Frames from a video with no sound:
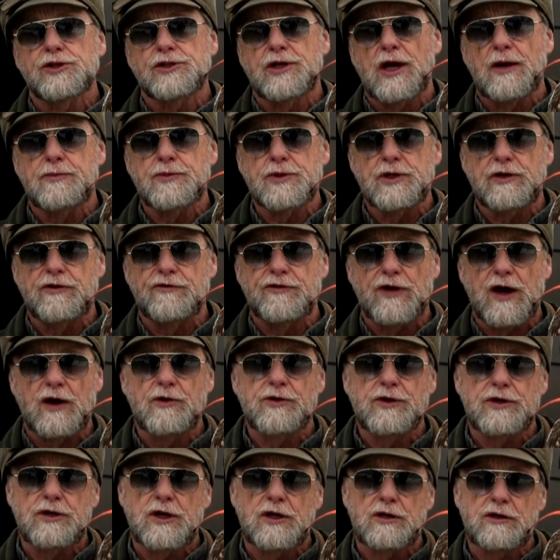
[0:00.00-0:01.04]
the steps and
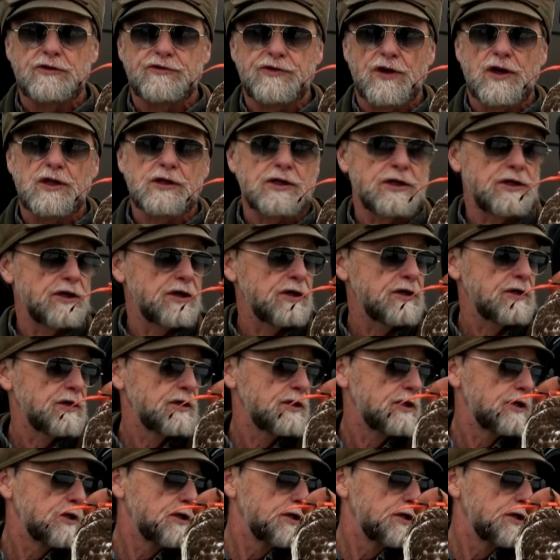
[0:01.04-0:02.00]
found another falconer